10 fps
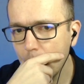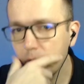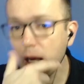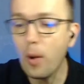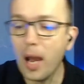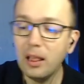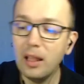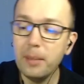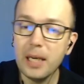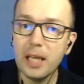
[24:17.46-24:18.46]
Now
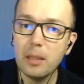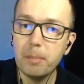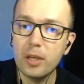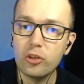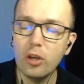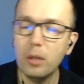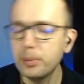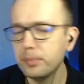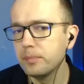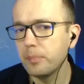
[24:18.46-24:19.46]
eliminate the bishop,
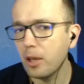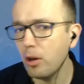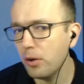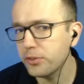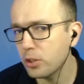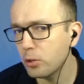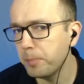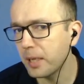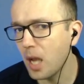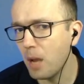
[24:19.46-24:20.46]
because it could
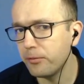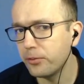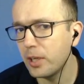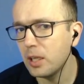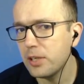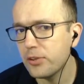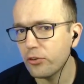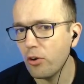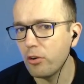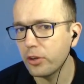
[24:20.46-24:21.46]
become really
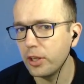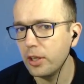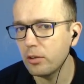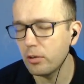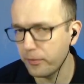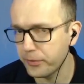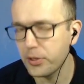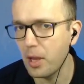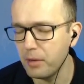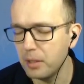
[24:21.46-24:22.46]
strong here on
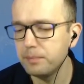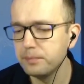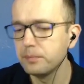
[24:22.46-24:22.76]
f7.